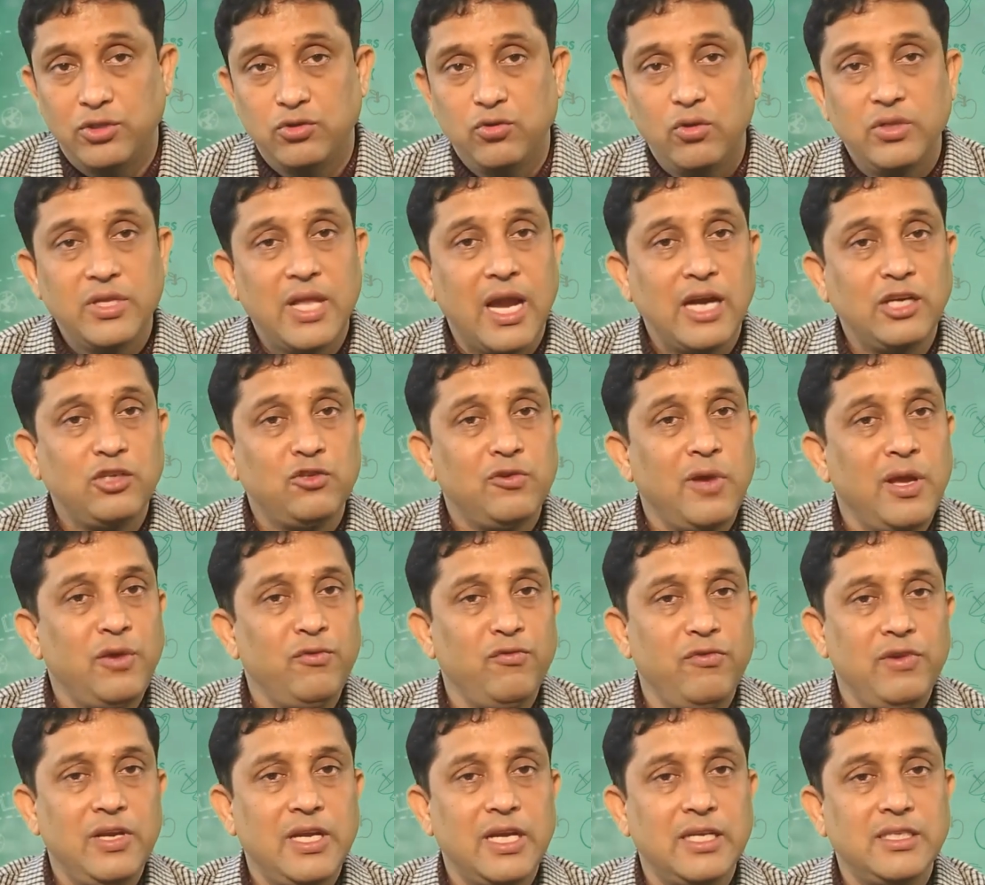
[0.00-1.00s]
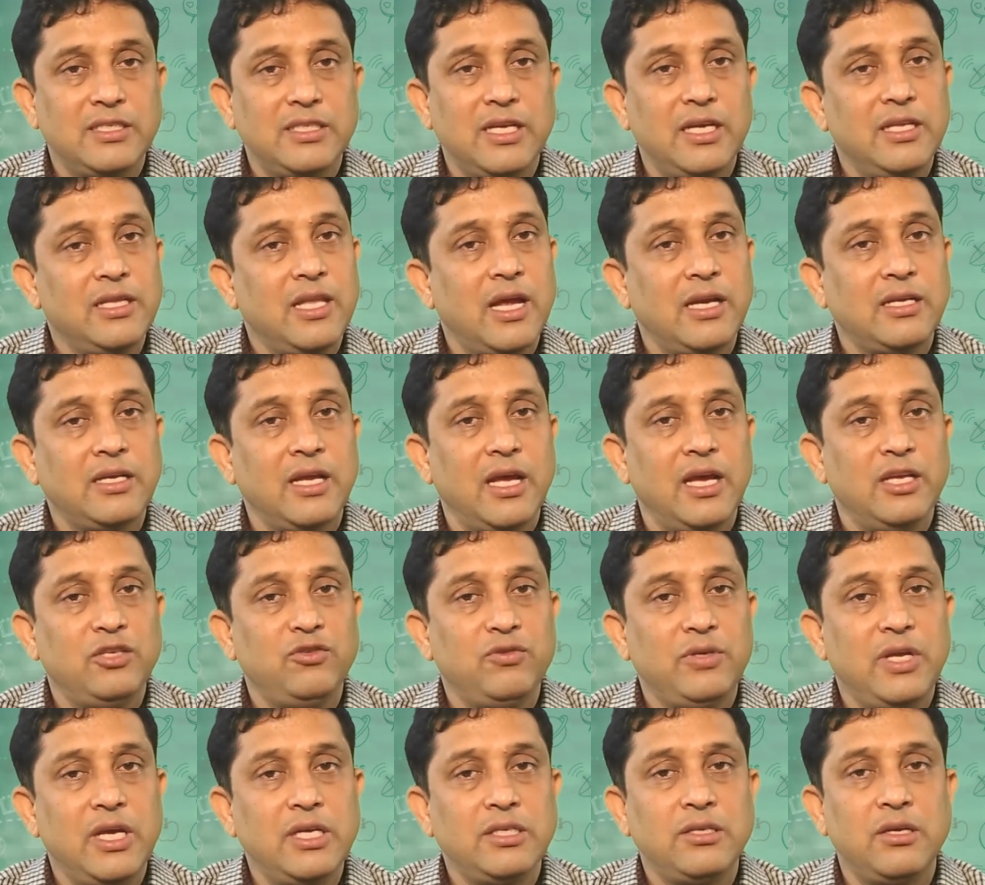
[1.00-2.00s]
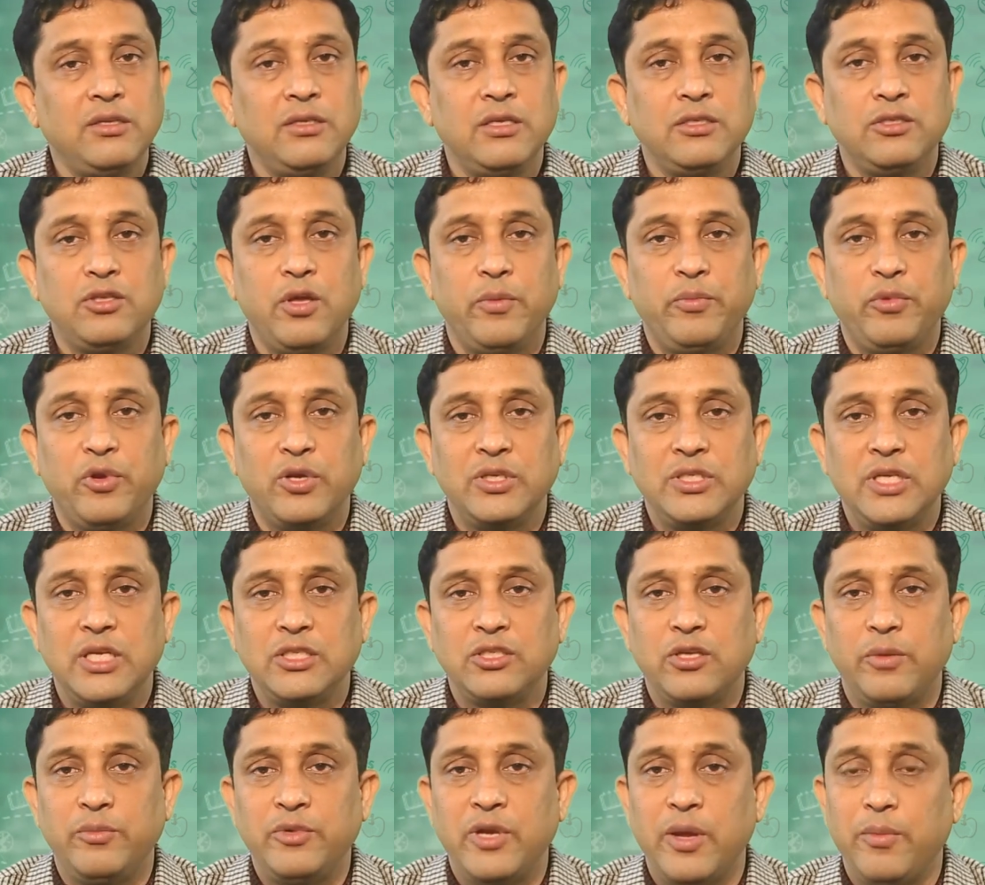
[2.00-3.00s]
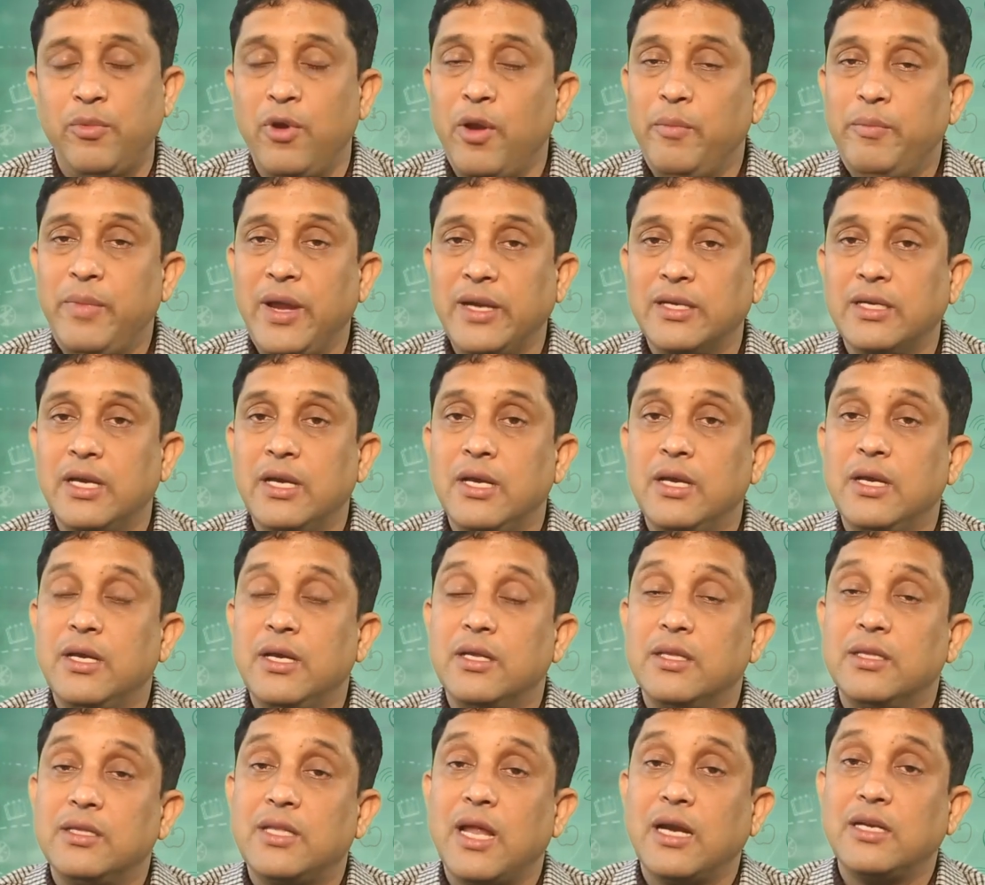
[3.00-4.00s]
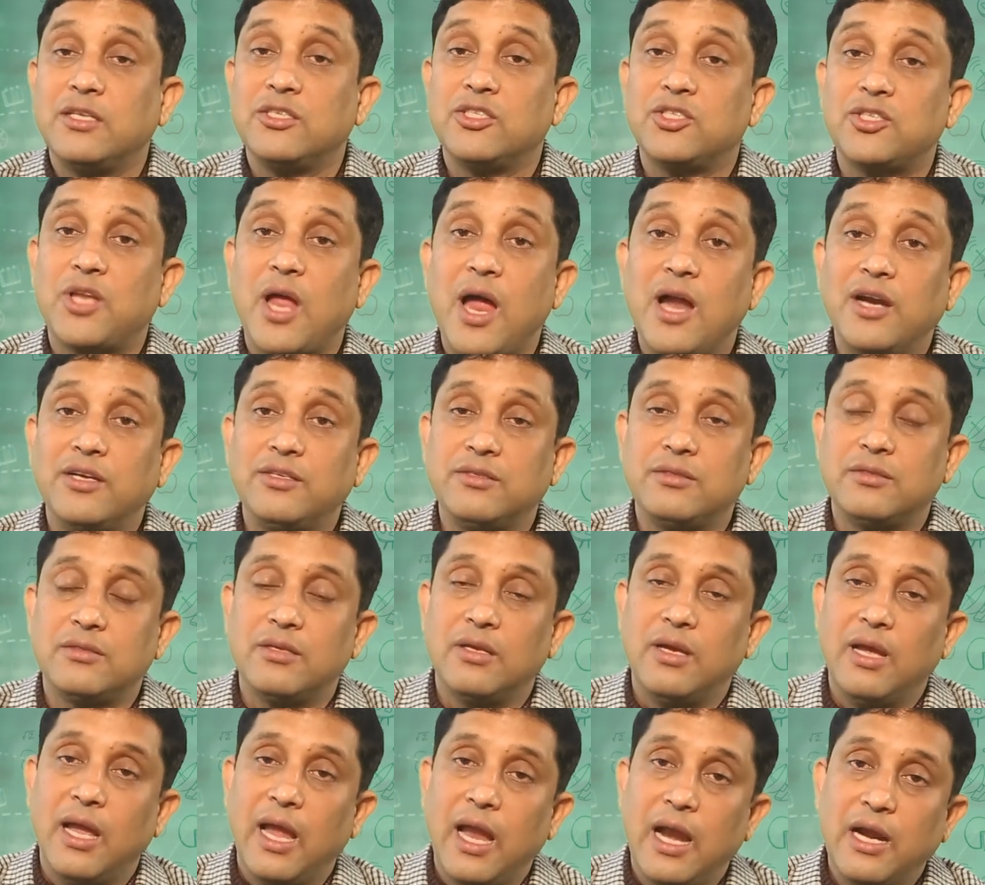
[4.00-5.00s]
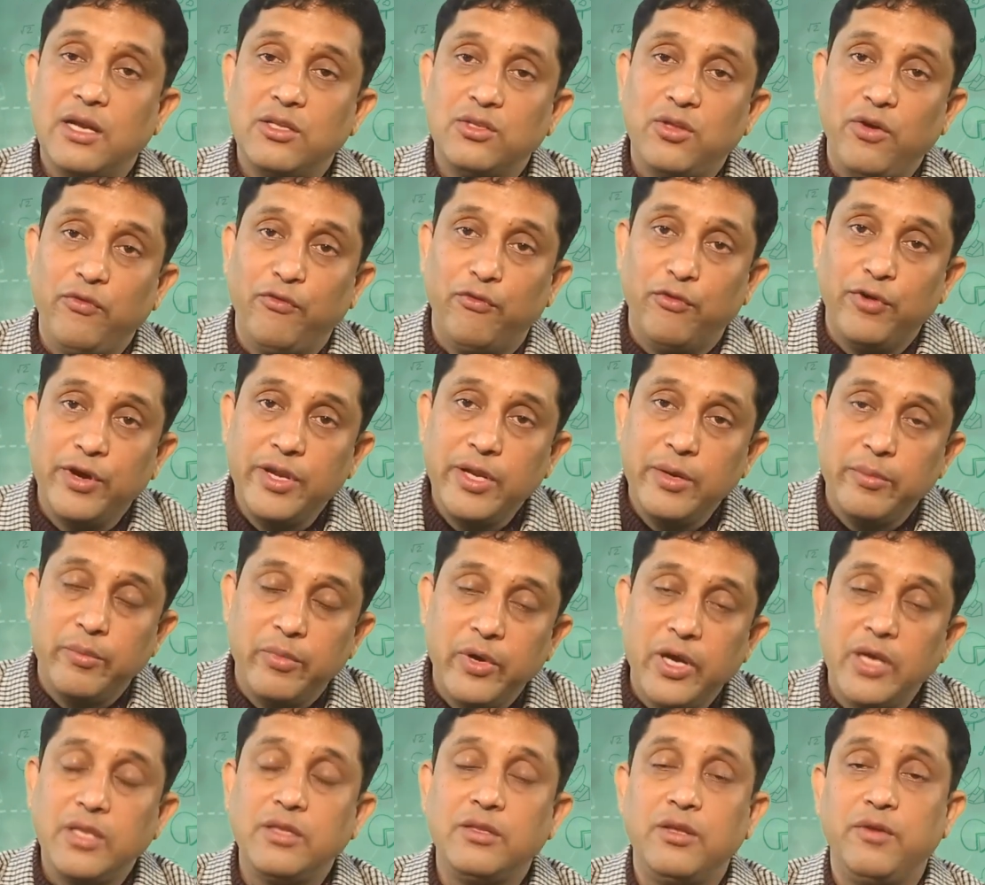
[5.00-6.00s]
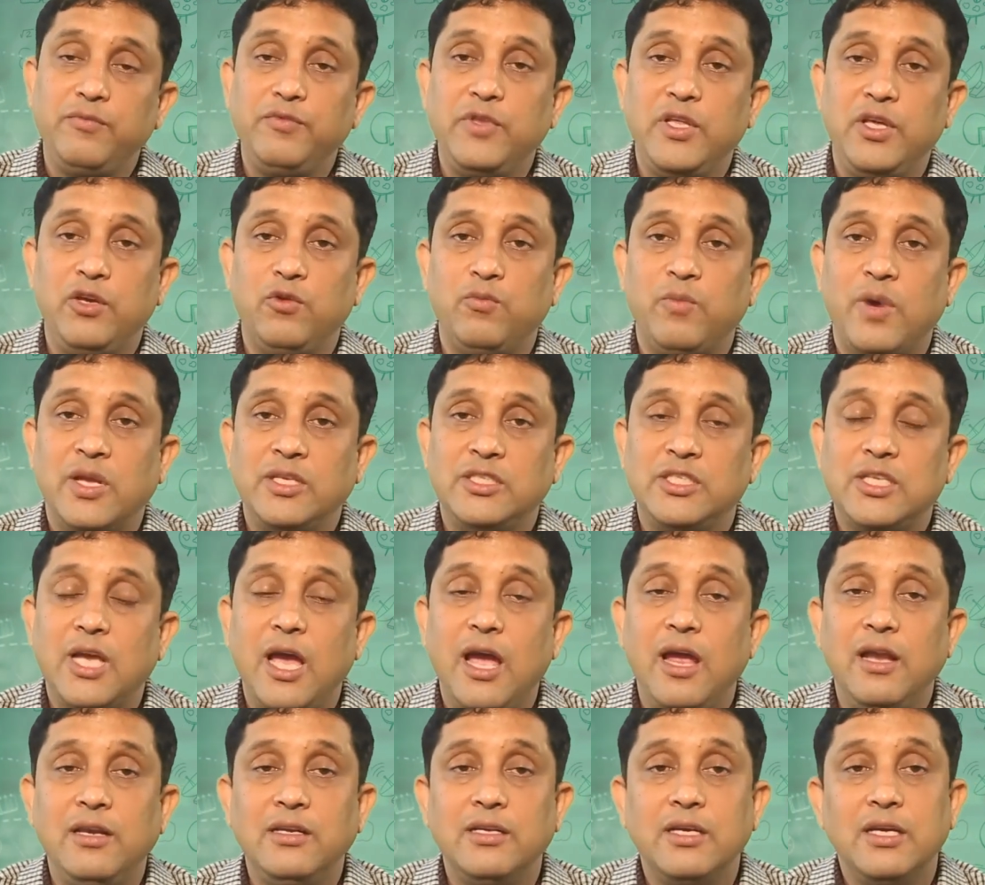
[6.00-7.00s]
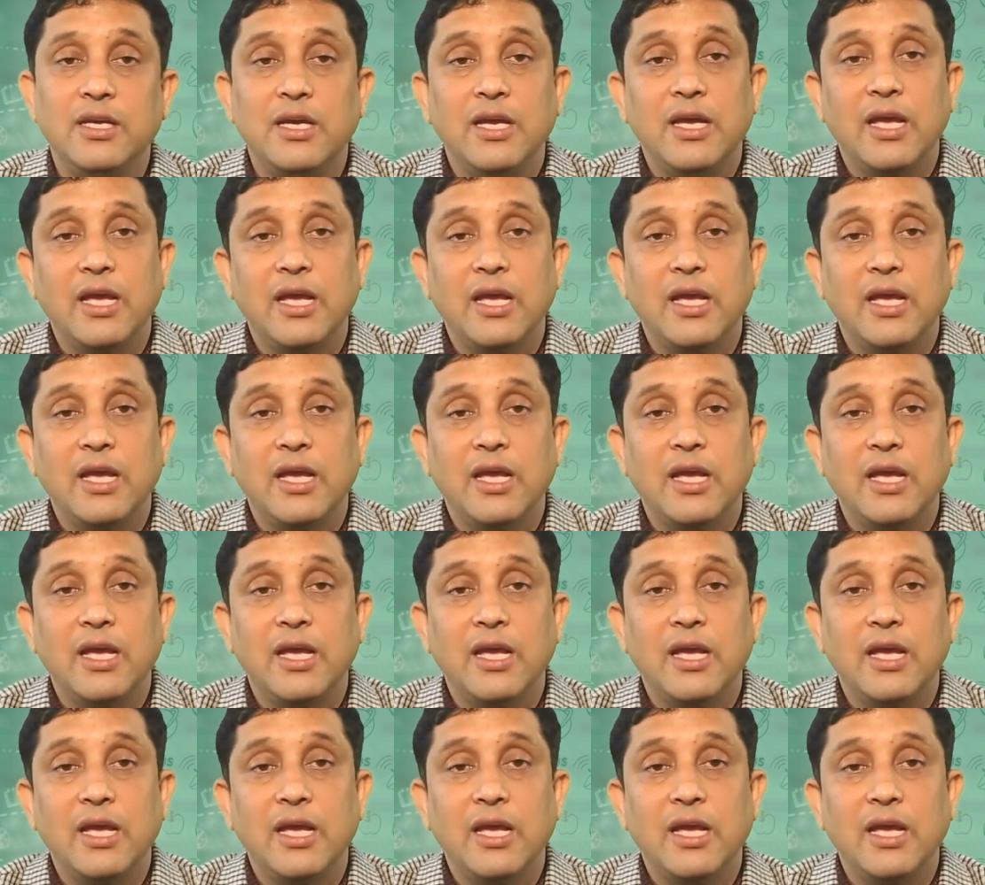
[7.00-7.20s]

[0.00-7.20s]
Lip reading: So, that is why we can say that education is the process of development that starts at the very birth of the human child